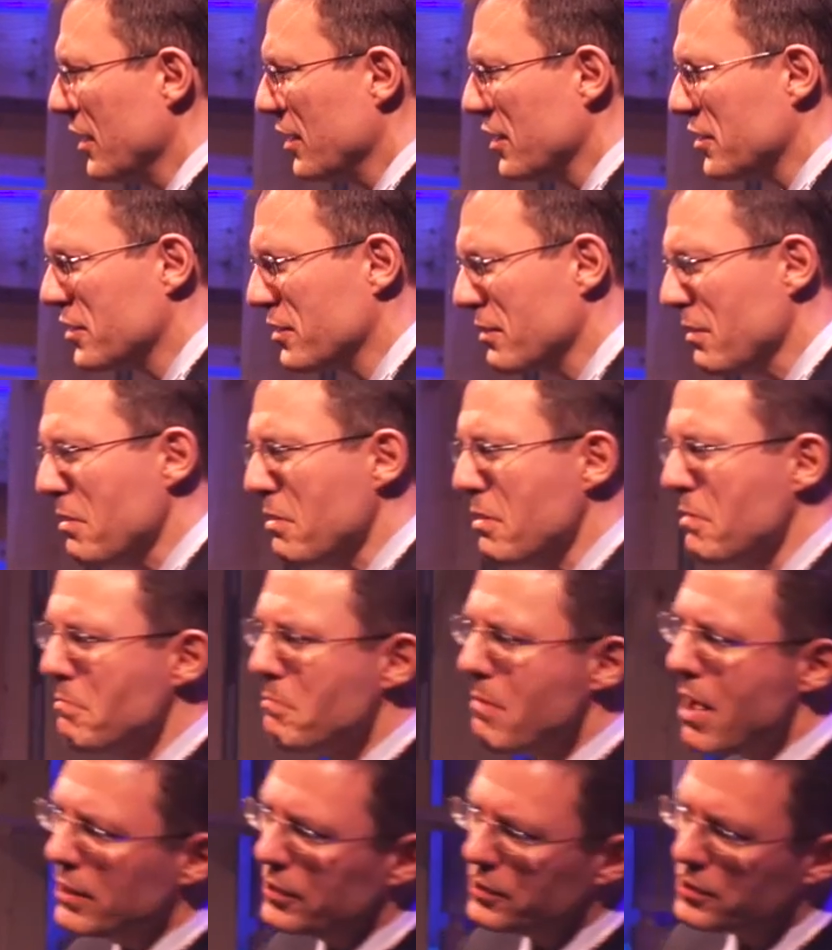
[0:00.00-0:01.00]
This
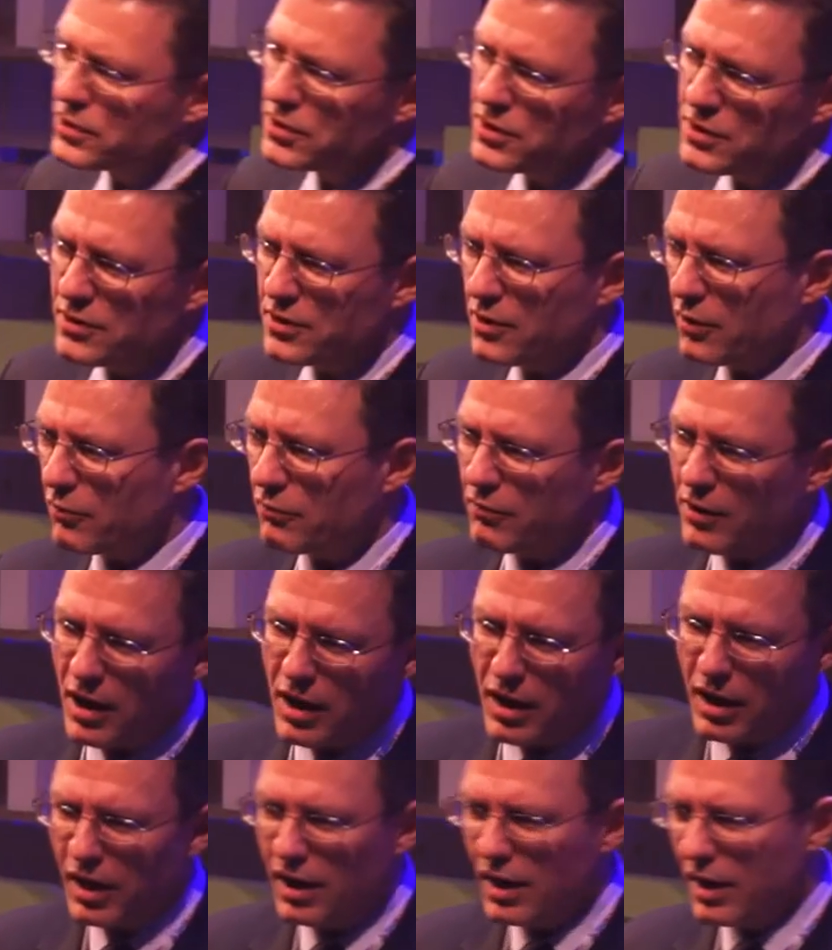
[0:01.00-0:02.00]
immense sort of
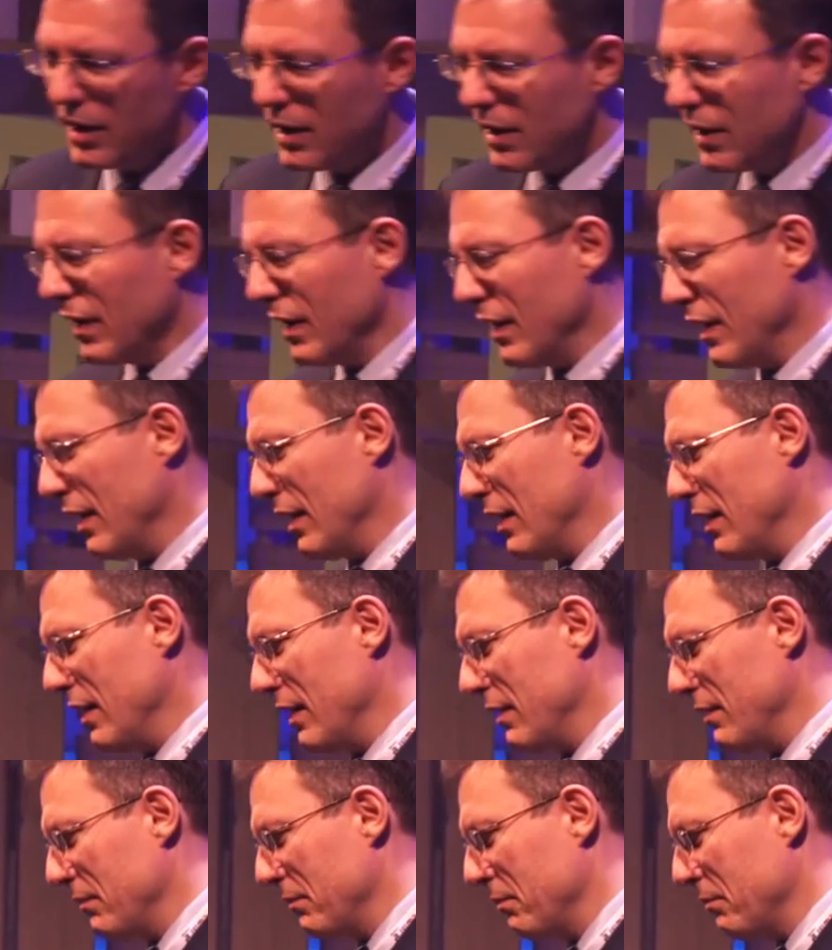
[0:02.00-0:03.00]
uh,
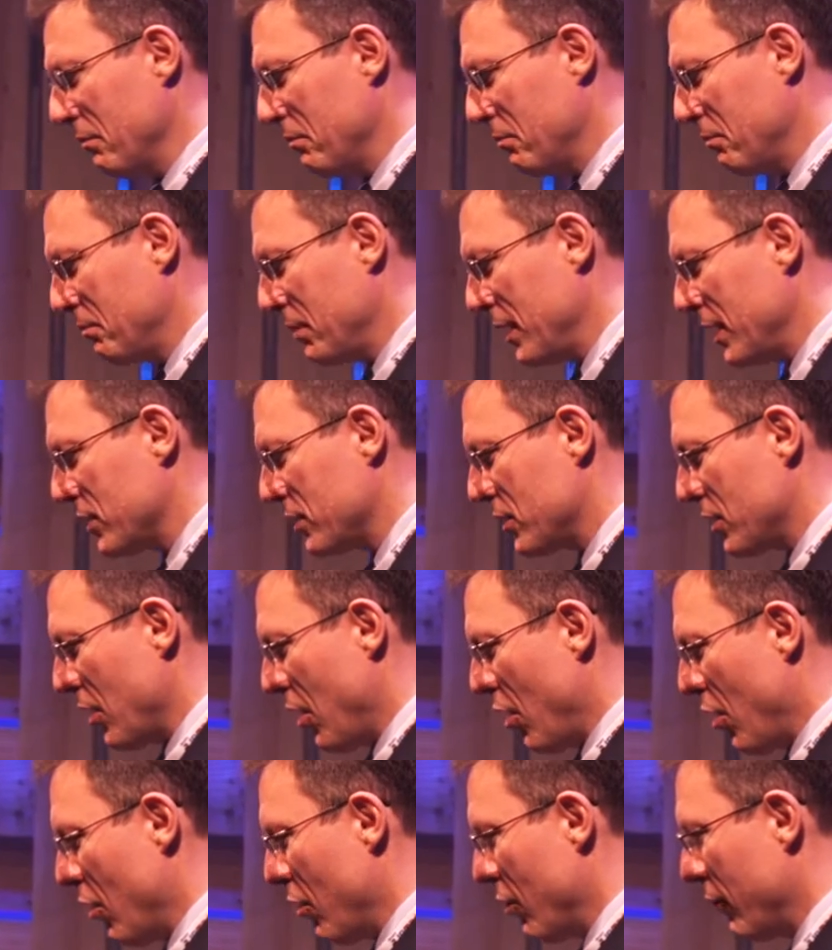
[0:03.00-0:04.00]
uh, piece
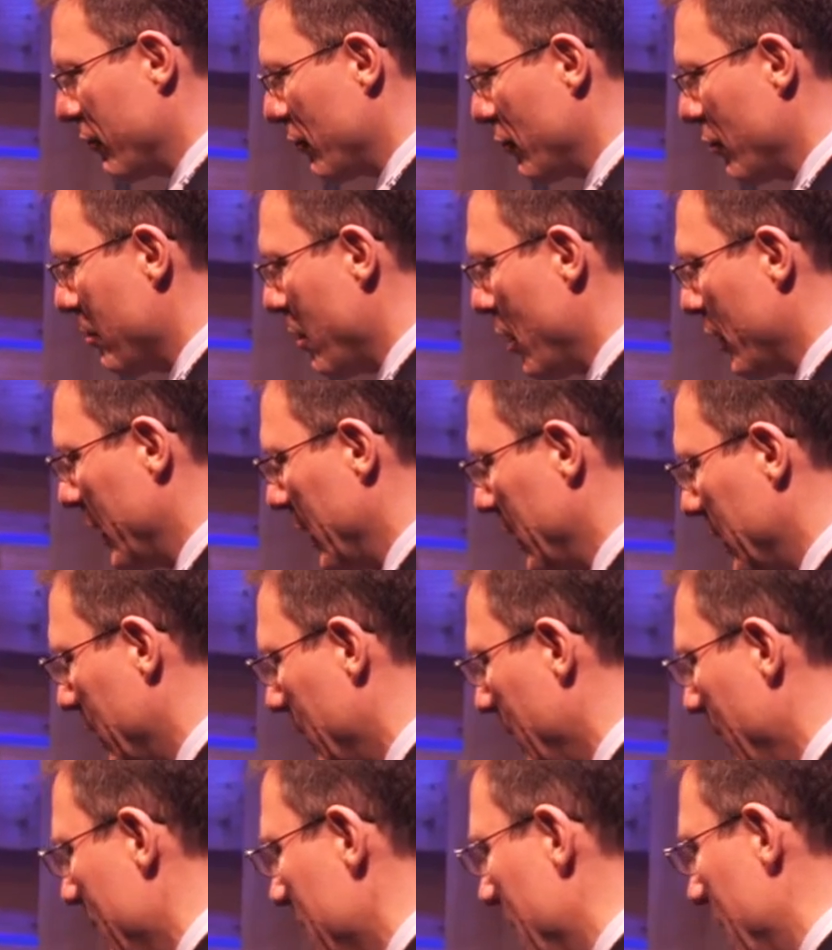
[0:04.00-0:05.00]
of
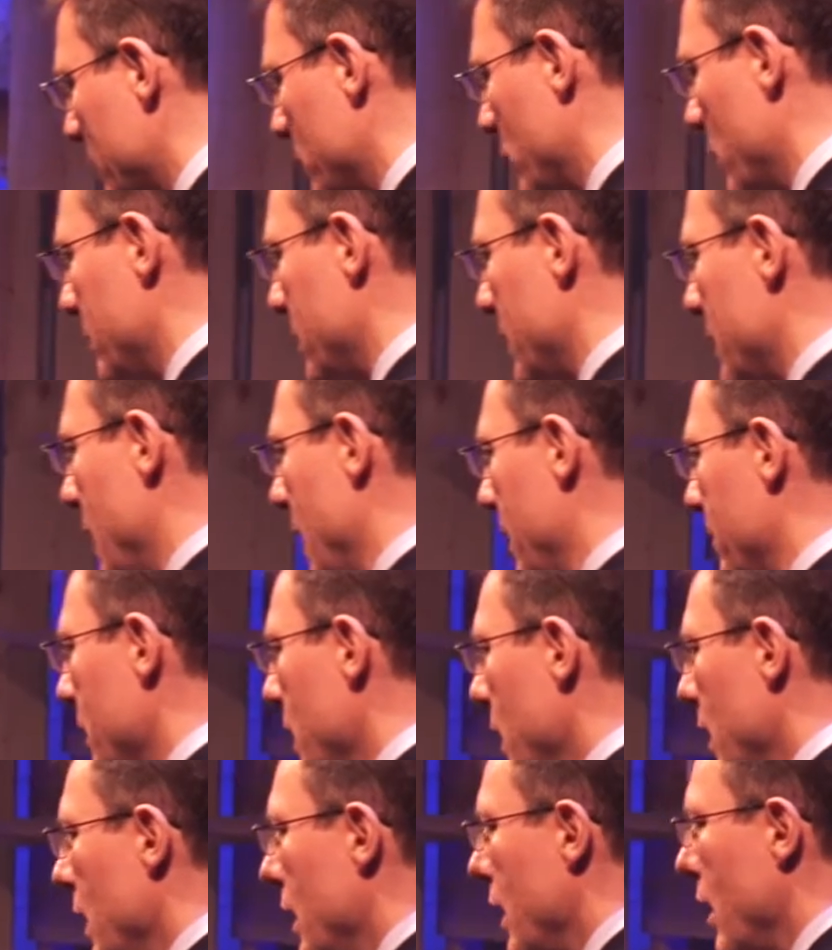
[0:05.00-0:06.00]
robotic that is going to be there.
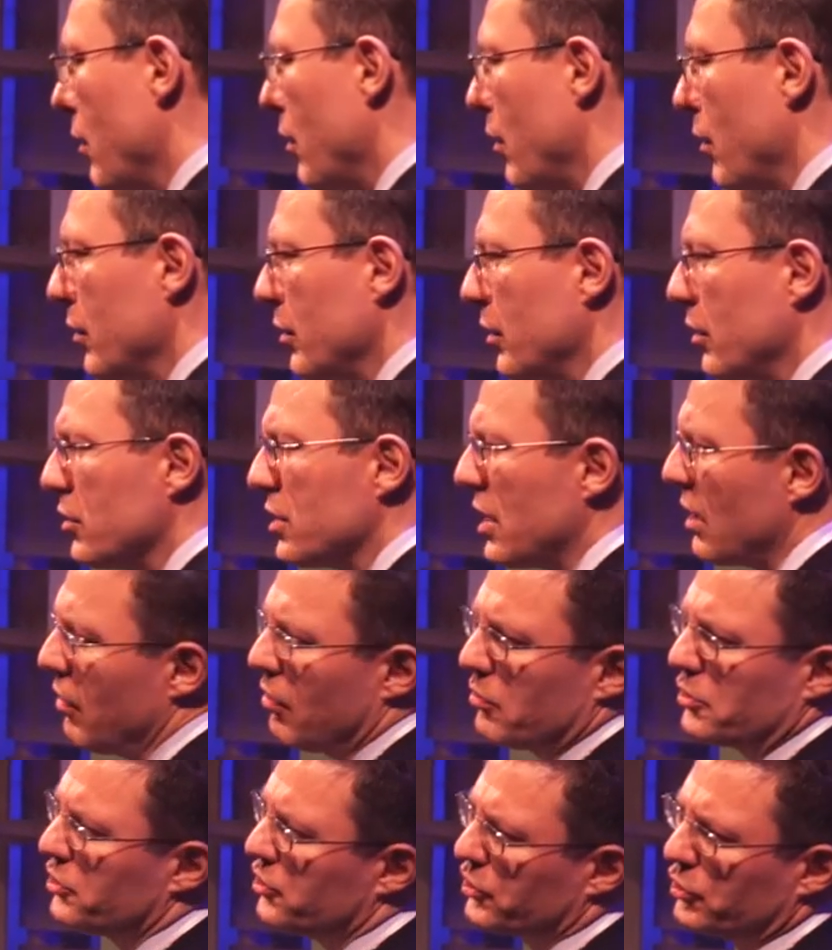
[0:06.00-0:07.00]
Now, you say,
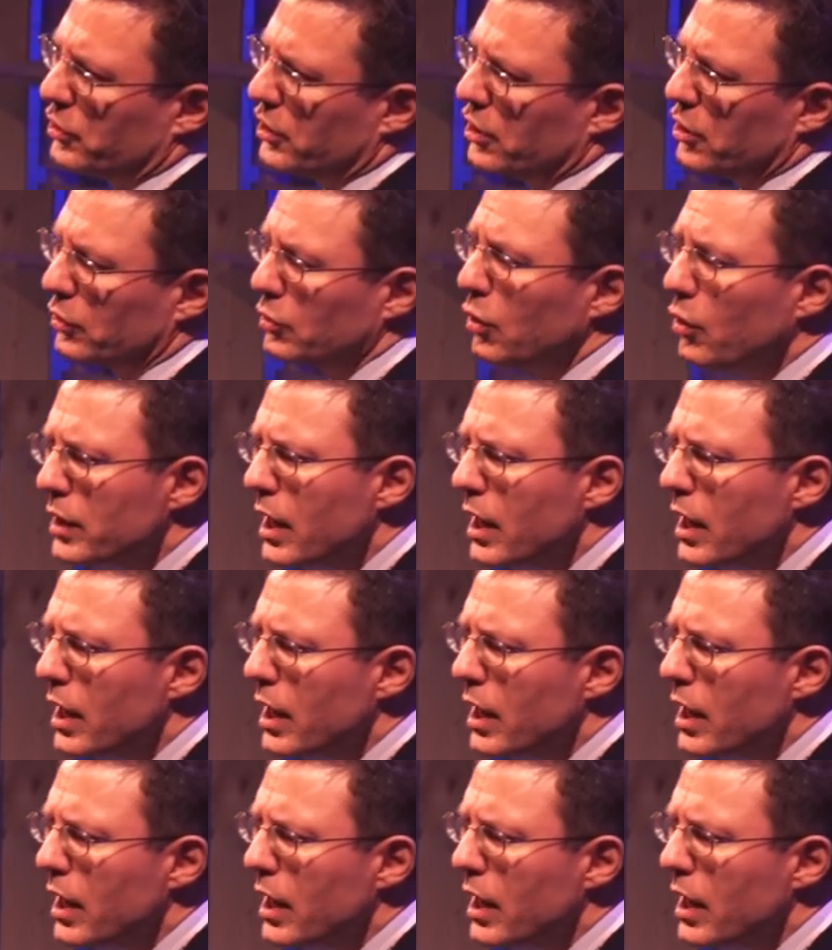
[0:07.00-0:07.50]
oh, surely not.